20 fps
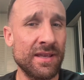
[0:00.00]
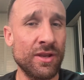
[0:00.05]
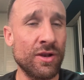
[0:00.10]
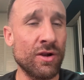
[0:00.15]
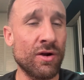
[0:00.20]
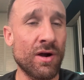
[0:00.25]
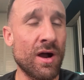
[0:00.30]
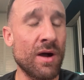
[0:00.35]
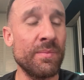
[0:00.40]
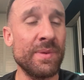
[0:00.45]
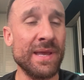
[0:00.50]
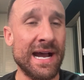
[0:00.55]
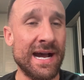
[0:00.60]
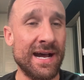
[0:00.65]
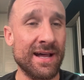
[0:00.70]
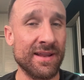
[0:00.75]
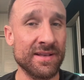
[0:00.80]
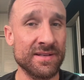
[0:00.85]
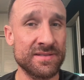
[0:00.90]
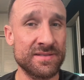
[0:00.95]
I'll be
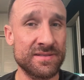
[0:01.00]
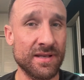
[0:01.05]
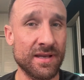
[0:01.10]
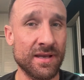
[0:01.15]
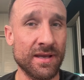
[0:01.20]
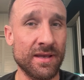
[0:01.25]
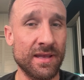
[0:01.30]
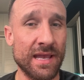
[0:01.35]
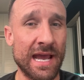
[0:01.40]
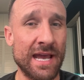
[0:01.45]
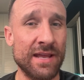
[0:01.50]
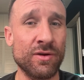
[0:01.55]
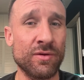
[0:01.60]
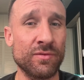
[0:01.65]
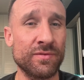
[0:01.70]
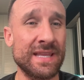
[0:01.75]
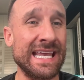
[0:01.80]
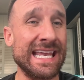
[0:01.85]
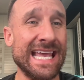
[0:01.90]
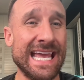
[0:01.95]
honest, I
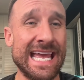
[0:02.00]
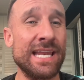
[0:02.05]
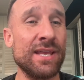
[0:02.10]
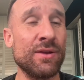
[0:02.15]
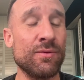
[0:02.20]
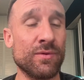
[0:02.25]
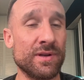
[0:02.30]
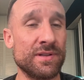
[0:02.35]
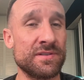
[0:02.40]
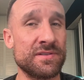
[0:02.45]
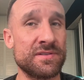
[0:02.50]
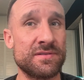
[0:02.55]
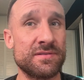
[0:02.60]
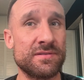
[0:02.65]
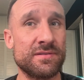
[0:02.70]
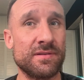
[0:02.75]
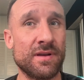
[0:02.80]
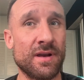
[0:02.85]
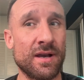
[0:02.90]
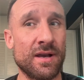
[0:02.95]
don't think
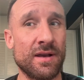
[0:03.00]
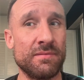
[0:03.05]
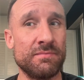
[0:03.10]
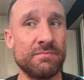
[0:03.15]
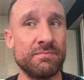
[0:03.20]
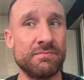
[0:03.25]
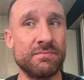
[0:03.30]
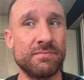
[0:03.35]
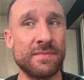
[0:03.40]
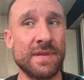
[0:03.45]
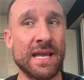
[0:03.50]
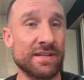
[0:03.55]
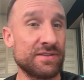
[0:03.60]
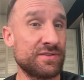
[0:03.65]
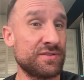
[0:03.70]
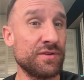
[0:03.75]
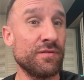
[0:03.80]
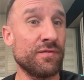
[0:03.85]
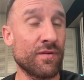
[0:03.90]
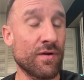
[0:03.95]
anyone's
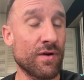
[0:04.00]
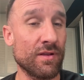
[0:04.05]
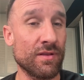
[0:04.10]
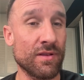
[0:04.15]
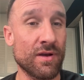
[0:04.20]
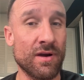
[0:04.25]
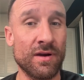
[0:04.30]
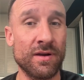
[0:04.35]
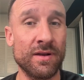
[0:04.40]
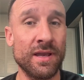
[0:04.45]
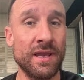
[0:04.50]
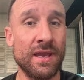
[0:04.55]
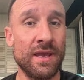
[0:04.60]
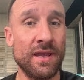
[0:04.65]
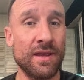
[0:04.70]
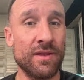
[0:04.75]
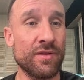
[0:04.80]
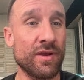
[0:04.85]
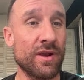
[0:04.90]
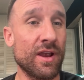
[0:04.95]
not too far along.
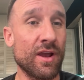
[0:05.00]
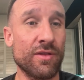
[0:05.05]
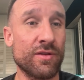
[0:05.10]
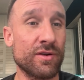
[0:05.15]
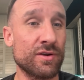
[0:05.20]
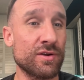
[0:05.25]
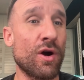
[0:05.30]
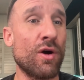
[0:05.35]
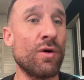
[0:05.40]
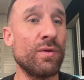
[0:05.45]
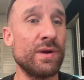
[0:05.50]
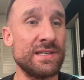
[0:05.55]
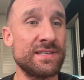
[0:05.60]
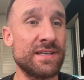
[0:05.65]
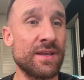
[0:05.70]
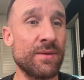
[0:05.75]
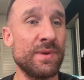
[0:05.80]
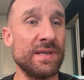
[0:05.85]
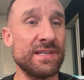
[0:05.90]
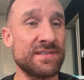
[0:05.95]
There always
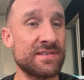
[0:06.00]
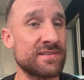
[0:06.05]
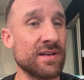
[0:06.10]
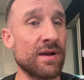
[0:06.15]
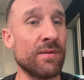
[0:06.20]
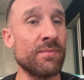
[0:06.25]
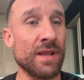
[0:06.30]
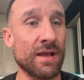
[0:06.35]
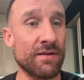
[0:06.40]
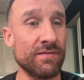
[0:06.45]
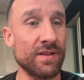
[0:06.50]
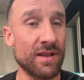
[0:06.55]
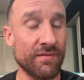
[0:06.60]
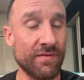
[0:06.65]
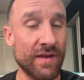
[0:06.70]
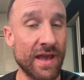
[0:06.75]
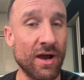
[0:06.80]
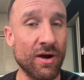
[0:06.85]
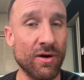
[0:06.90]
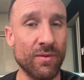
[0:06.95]
can be some level
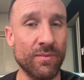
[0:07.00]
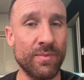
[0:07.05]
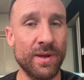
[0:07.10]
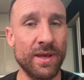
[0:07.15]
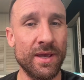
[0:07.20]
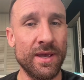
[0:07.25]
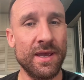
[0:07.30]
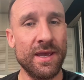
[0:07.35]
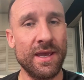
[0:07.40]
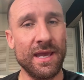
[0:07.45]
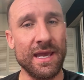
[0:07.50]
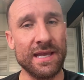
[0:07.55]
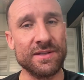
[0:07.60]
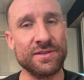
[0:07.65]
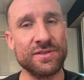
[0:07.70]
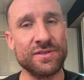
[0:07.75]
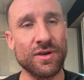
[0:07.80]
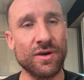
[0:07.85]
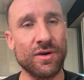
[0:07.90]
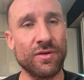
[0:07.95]
of help.
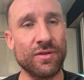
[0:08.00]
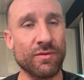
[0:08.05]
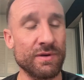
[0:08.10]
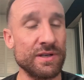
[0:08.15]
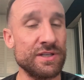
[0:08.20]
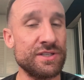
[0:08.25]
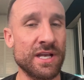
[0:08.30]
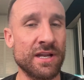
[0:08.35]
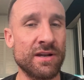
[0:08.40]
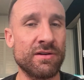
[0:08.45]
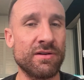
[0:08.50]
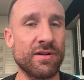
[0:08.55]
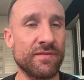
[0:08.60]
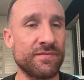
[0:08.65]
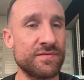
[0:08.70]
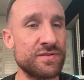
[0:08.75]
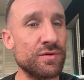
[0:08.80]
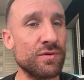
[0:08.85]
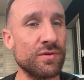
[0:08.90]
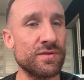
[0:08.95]
And so the
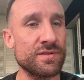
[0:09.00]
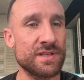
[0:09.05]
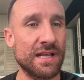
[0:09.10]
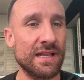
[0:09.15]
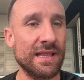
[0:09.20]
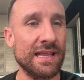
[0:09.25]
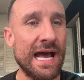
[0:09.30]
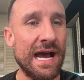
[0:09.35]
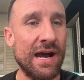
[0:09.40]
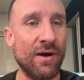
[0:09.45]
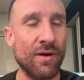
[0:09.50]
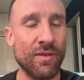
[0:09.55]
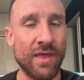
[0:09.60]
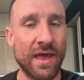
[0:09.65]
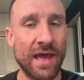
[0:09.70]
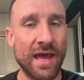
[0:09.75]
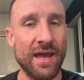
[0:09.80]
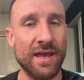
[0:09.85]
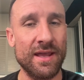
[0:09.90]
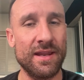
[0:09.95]
regenerative tools allow
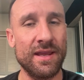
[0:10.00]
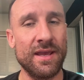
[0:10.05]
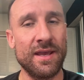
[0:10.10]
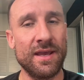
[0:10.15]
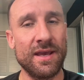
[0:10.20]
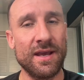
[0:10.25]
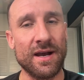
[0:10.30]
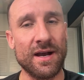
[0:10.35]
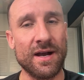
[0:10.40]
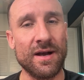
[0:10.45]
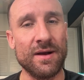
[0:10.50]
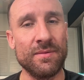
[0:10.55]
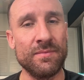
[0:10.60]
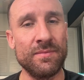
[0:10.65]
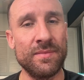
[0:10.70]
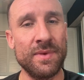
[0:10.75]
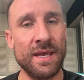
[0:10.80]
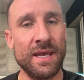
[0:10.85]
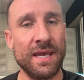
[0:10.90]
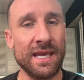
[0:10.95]
that,
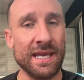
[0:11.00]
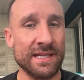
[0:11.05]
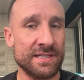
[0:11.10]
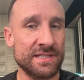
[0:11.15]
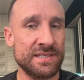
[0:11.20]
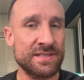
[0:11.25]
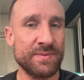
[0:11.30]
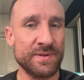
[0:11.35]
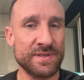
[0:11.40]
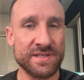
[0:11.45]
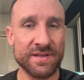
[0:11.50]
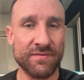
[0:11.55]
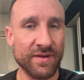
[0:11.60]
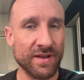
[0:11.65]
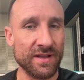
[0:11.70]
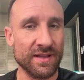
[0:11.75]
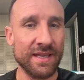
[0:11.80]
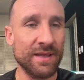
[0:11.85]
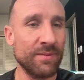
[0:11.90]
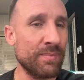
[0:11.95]
and
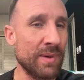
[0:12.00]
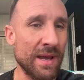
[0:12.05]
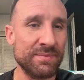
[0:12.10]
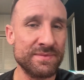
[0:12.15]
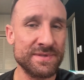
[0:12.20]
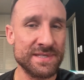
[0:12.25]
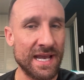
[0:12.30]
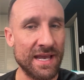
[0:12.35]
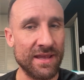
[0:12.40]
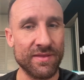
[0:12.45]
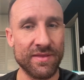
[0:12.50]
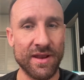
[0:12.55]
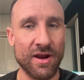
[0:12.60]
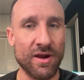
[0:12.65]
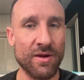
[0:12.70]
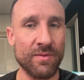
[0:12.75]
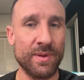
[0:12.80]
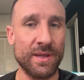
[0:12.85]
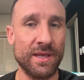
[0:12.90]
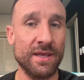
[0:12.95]
specifically peptide
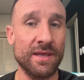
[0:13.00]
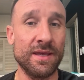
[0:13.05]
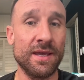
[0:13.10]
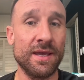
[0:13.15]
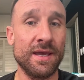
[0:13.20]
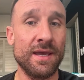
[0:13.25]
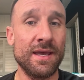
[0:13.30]
therapy.